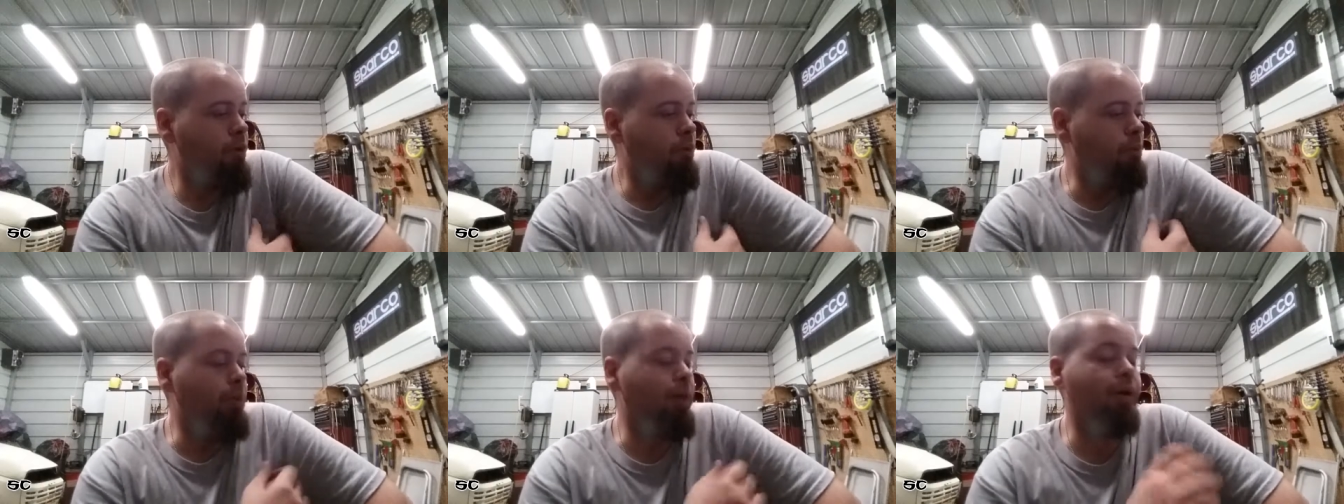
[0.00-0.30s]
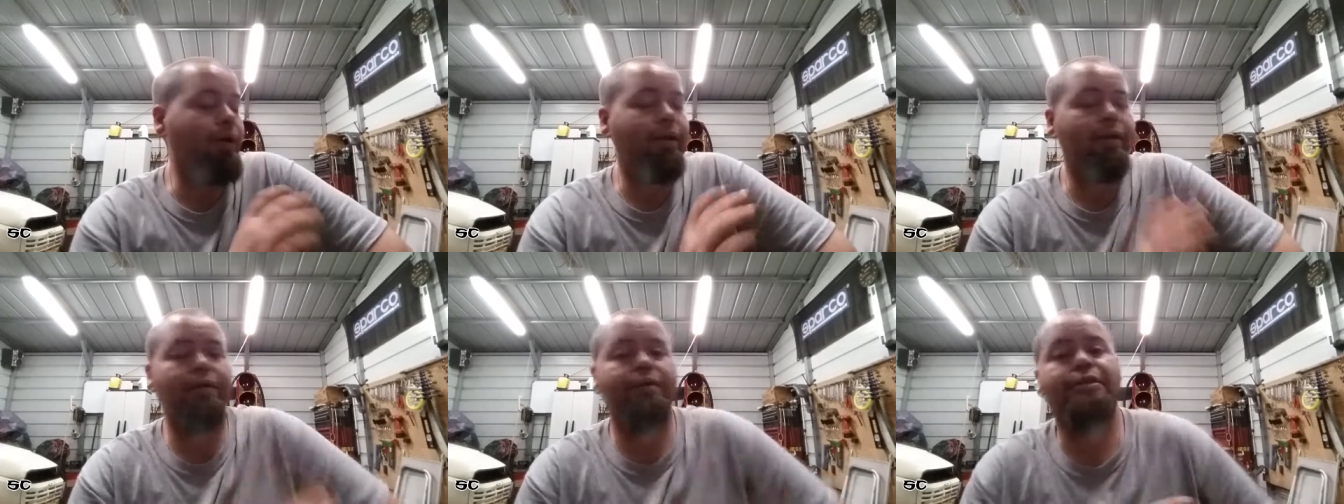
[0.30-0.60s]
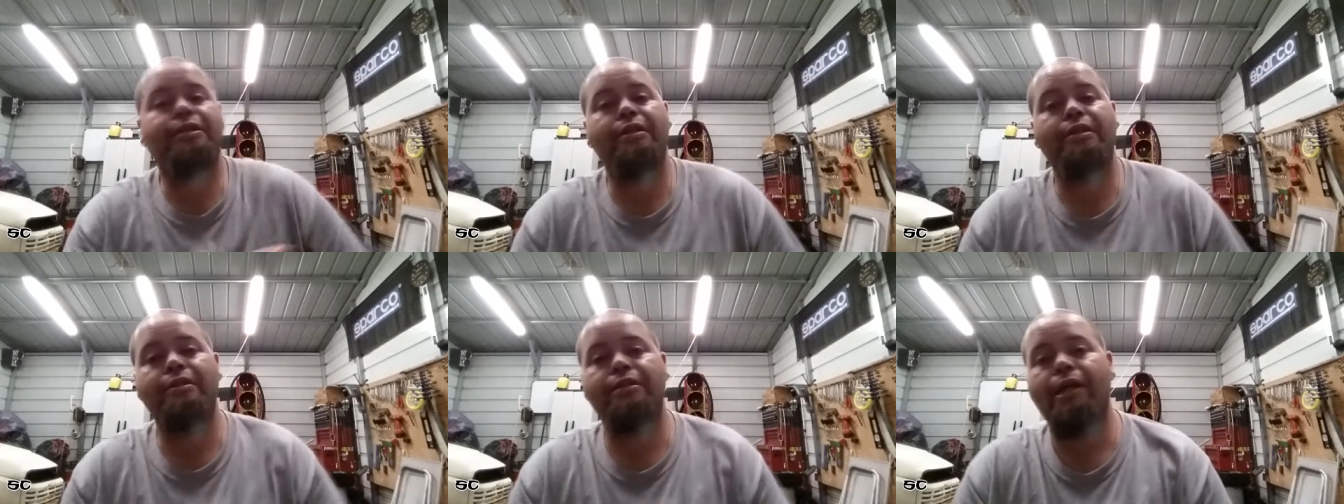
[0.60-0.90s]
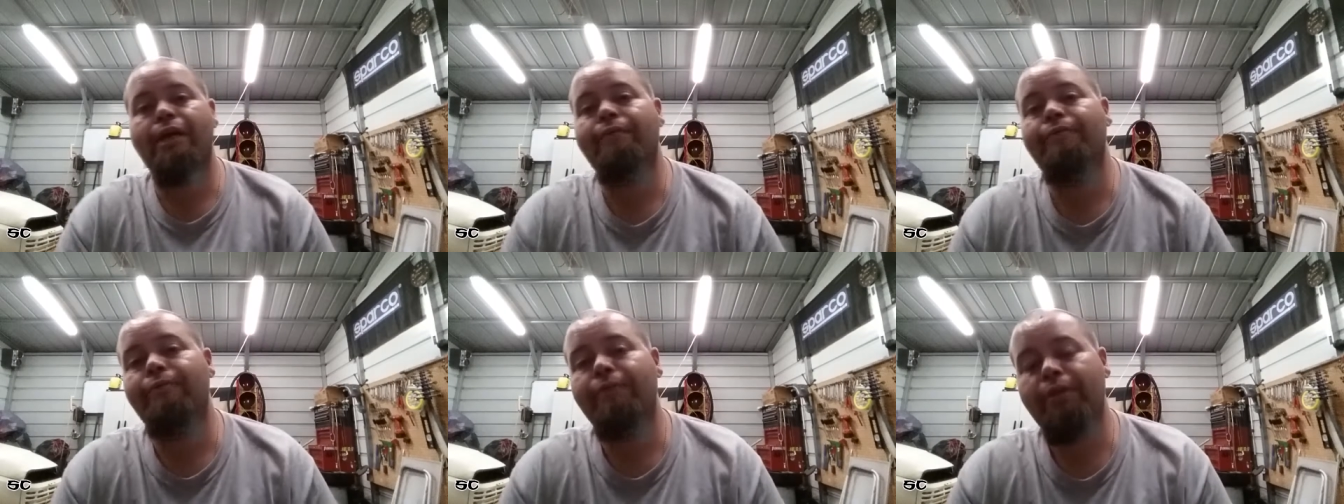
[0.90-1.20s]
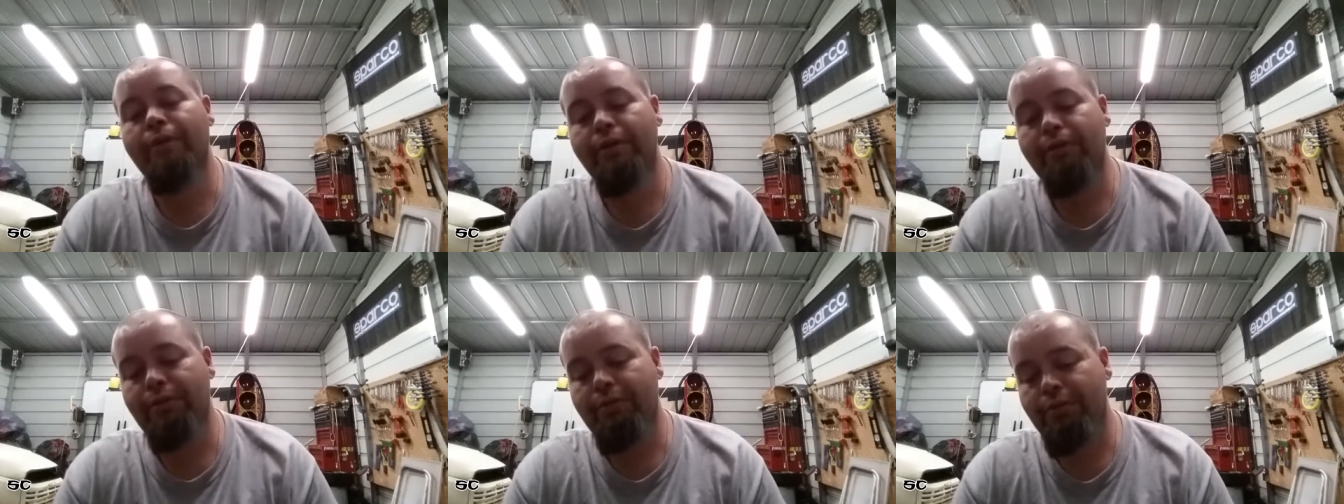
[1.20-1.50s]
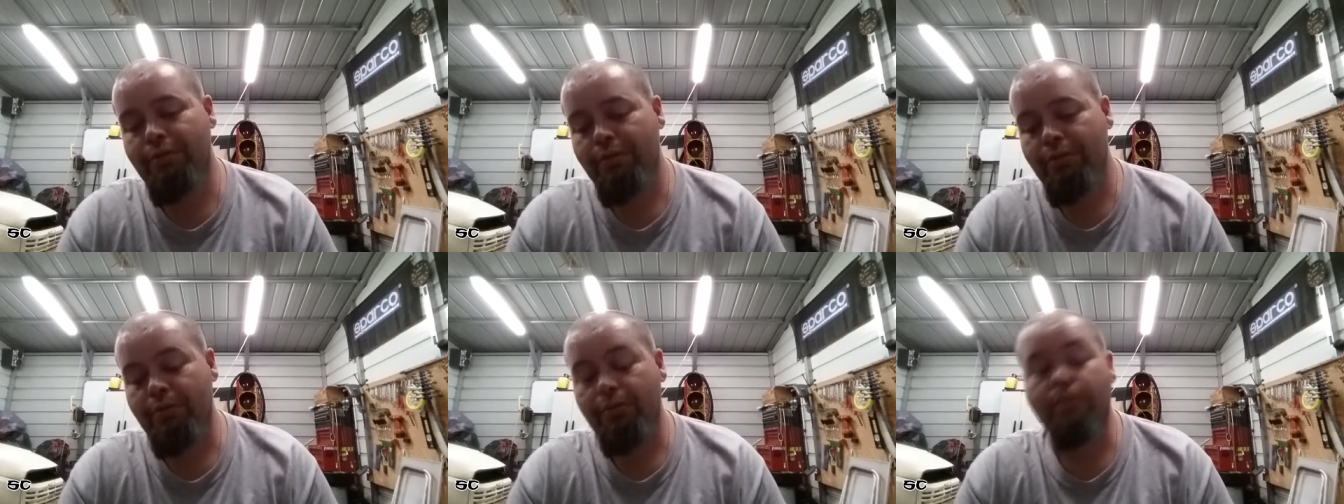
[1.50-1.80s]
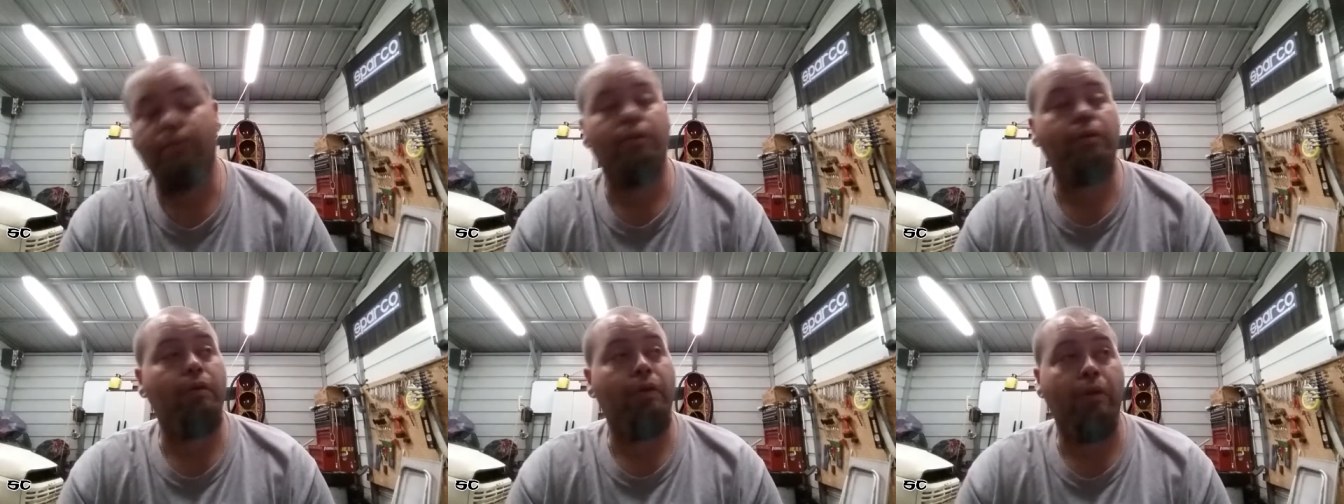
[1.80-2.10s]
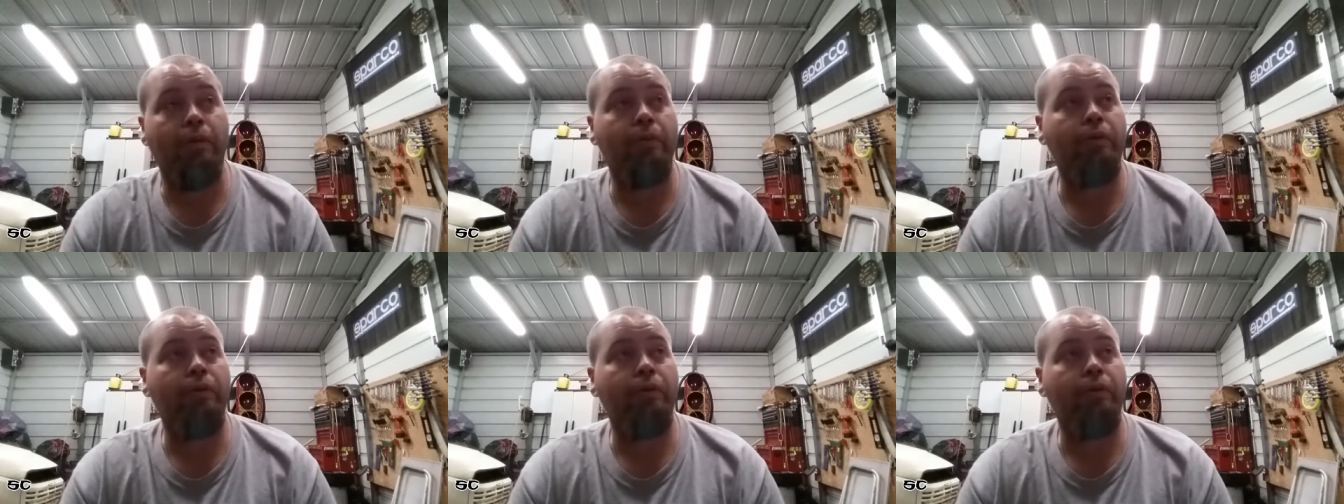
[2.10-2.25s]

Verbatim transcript: but it's indefinite here